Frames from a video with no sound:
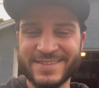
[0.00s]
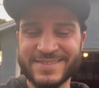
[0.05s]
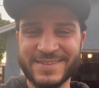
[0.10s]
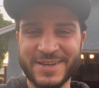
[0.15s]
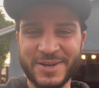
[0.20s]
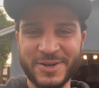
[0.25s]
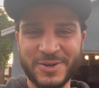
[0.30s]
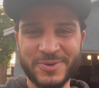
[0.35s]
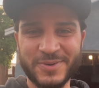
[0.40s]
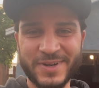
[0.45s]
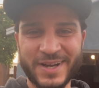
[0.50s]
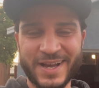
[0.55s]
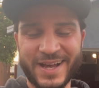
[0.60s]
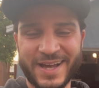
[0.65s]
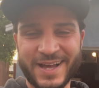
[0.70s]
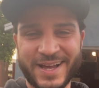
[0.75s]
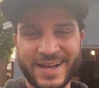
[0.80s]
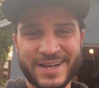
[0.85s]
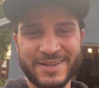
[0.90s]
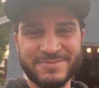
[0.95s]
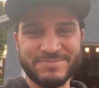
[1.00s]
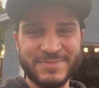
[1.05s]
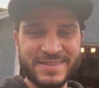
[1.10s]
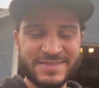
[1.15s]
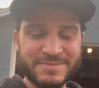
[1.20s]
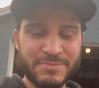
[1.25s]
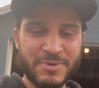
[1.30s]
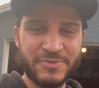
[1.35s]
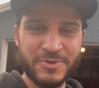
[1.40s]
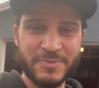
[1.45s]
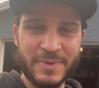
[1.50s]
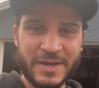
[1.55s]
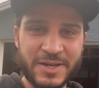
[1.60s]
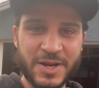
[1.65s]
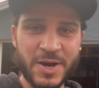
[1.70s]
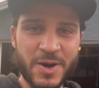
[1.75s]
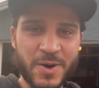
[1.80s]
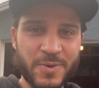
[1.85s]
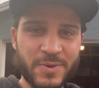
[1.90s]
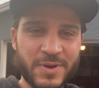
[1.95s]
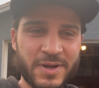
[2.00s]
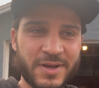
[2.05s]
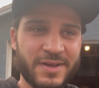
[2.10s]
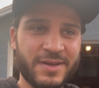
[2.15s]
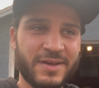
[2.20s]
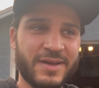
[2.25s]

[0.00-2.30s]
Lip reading: So as some of you may know,